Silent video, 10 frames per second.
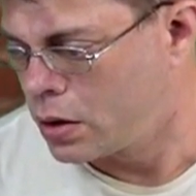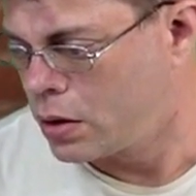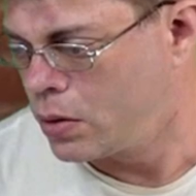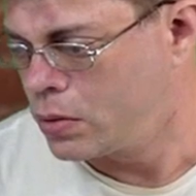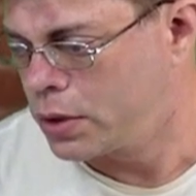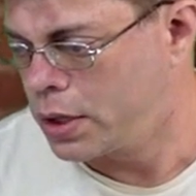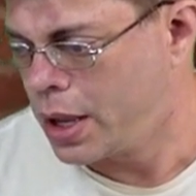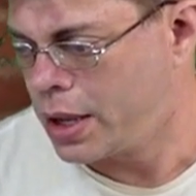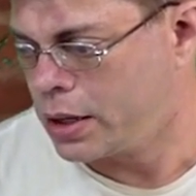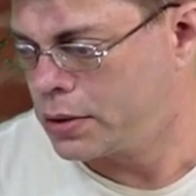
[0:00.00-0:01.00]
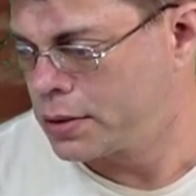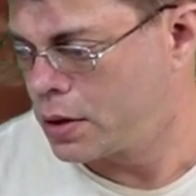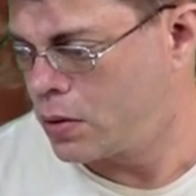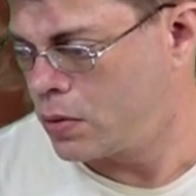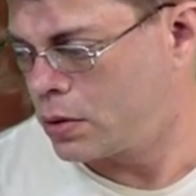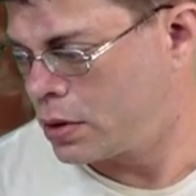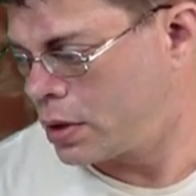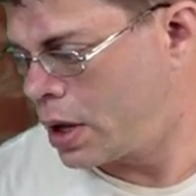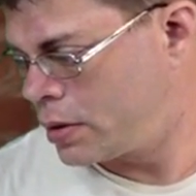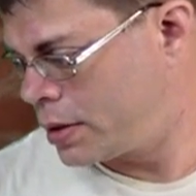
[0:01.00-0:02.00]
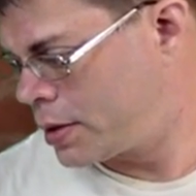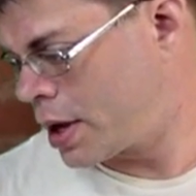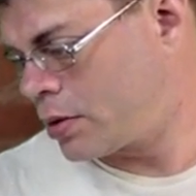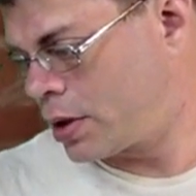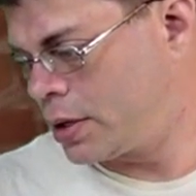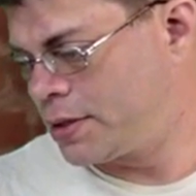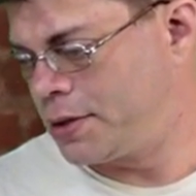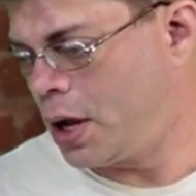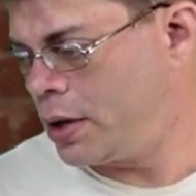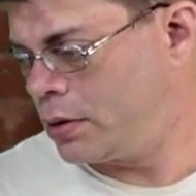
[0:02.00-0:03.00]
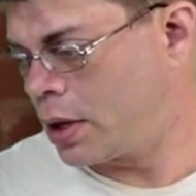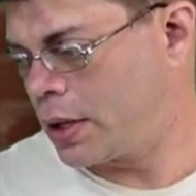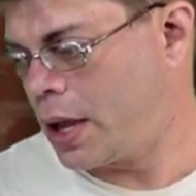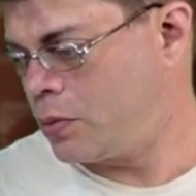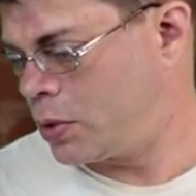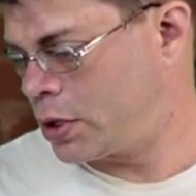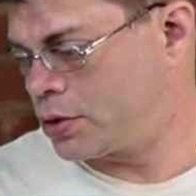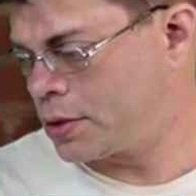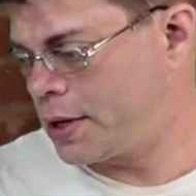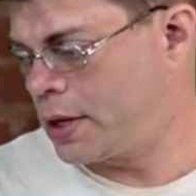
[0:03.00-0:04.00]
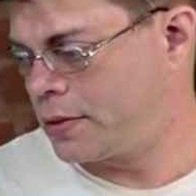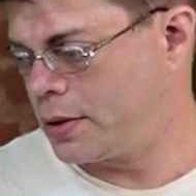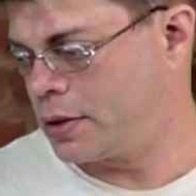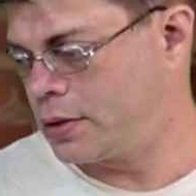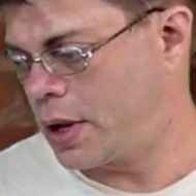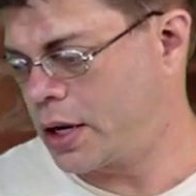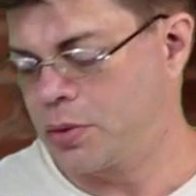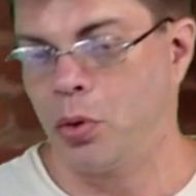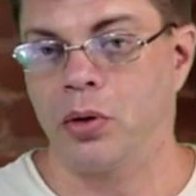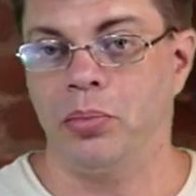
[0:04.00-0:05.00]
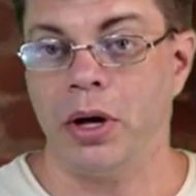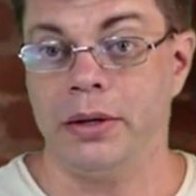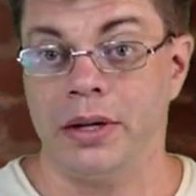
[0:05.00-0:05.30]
Okay, so now that it's done, again, we can just hit the export button